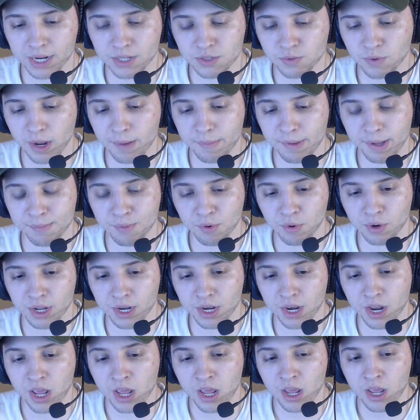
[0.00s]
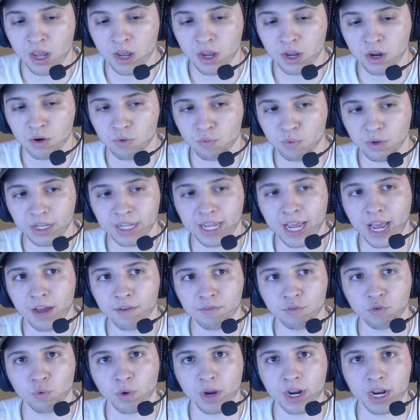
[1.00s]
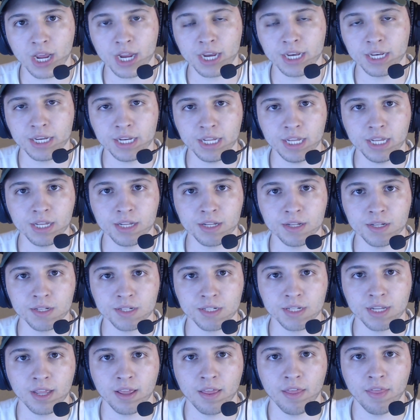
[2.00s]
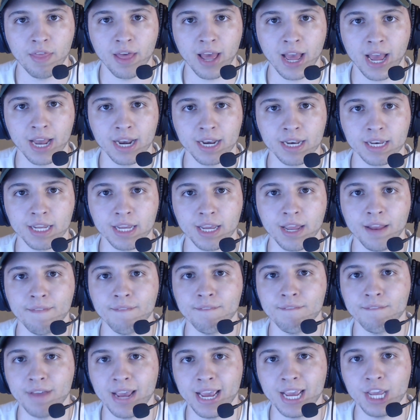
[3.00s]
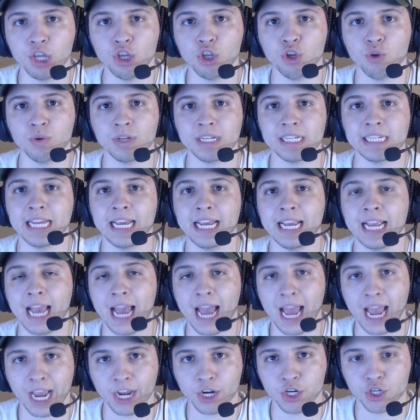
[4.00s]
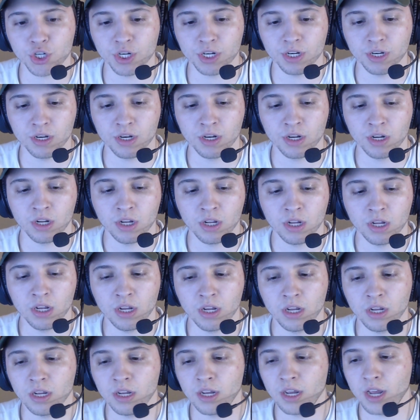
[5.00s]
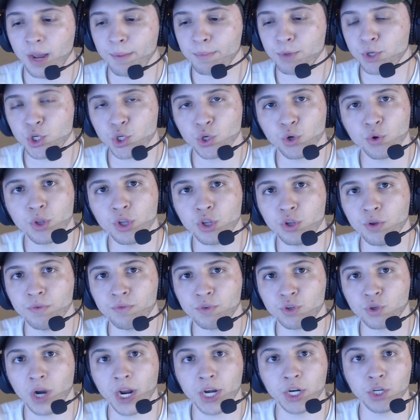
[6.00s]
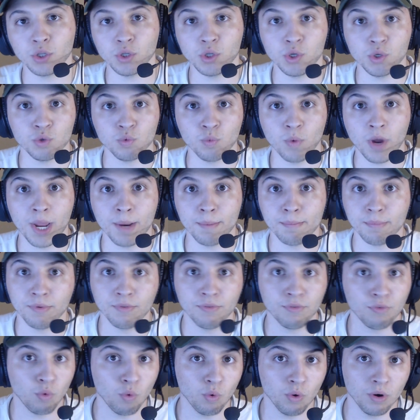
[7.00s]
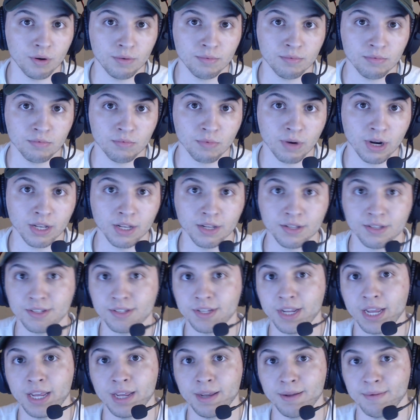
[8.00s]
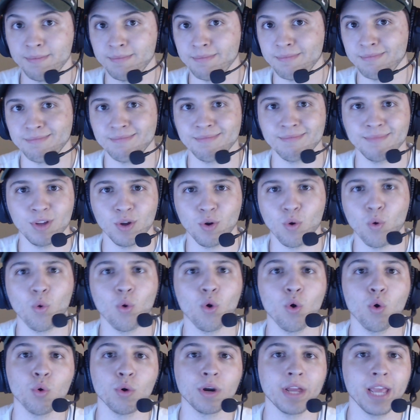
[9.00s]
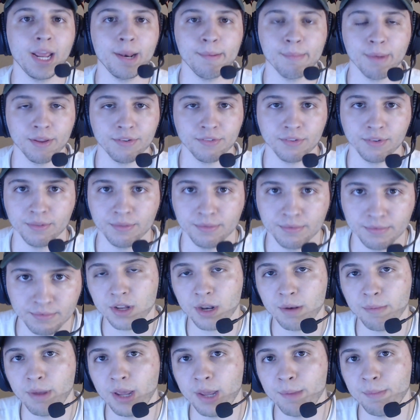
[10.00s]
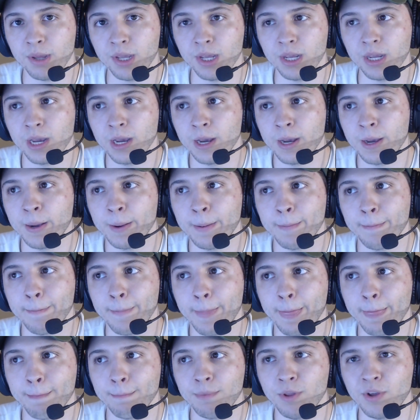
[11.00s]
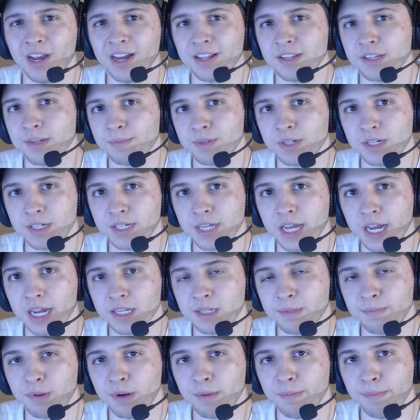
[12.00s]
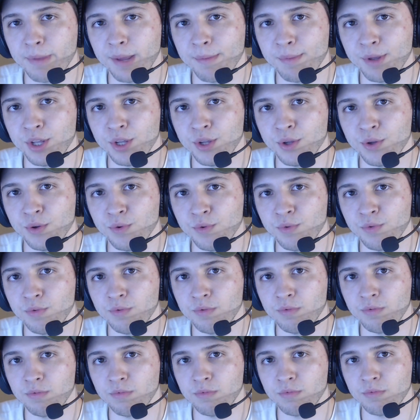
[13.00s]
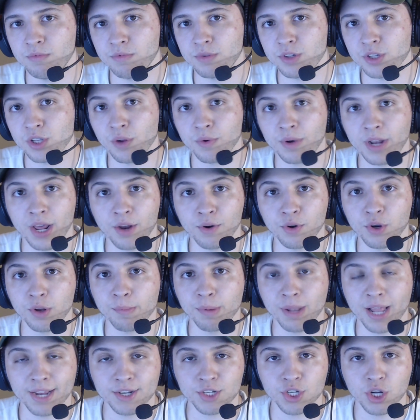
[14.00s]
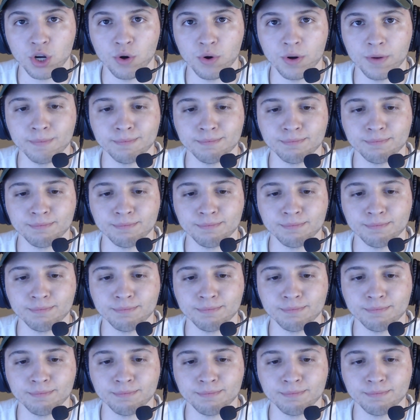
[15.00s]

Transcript: It's why people can really have great ideas that convey you to take action. I'm sure that you've tried to lose weight before, right? Let's say, or gain muscle, and maybe you got some success, but maybe you slowed down or you plateaued.